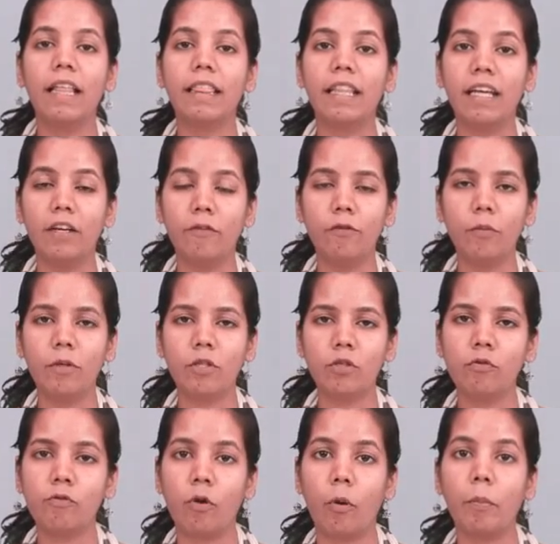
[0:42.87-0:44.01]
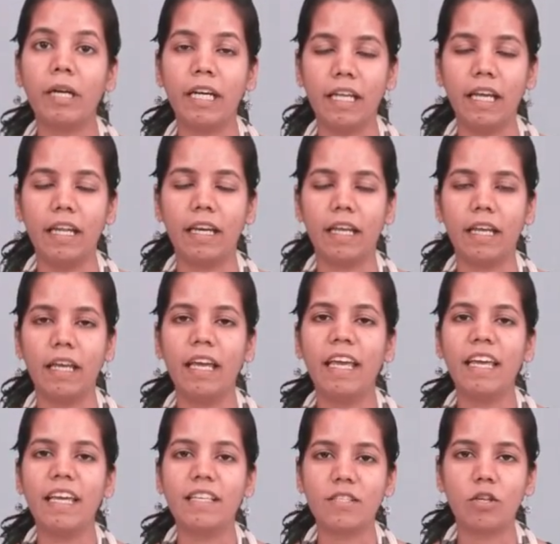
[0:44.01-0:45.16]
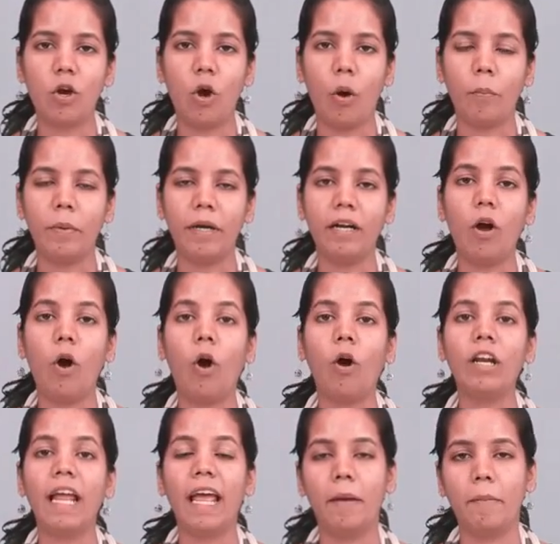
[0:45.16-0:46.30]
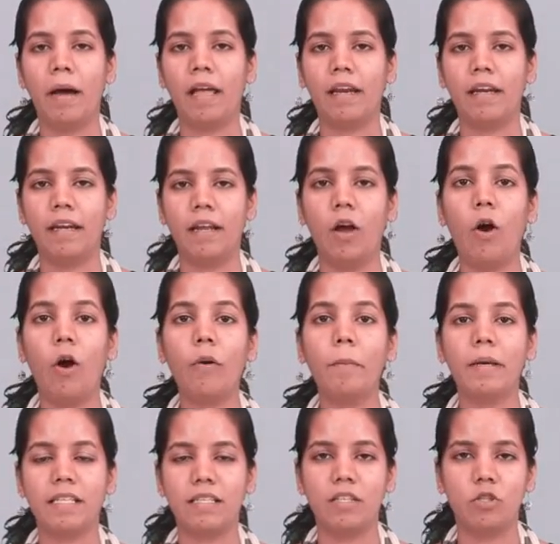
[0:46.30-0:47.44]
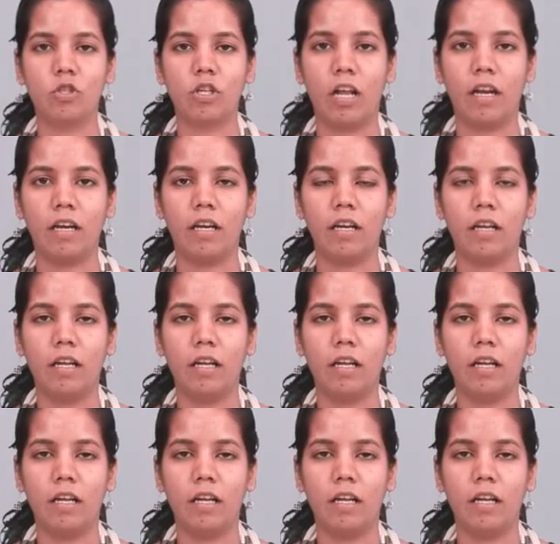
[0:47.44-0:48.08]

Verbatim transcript: the information from DNA is copied on mRNA or messenger RNA